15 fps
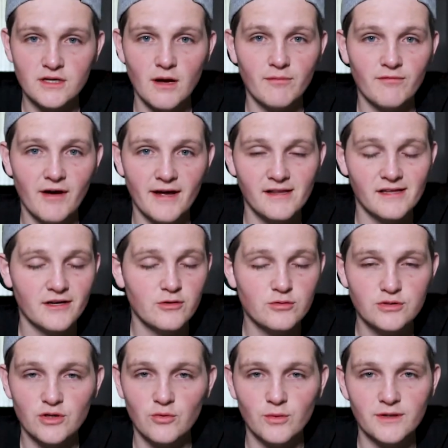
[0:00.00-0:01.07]
Cup final and
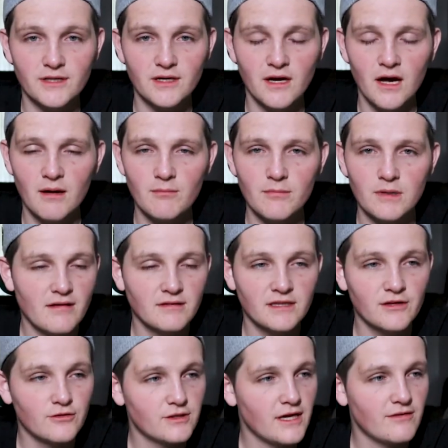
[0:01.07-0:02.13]
who's going to win the Cup, I
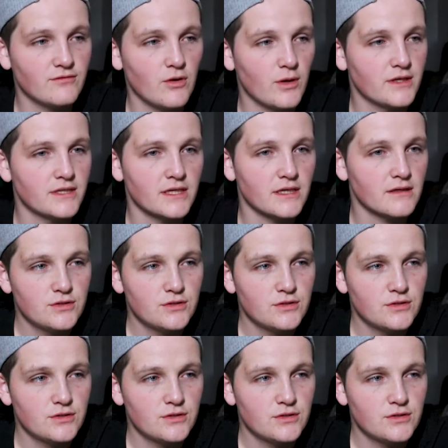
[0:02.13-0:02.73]
literally have no idea.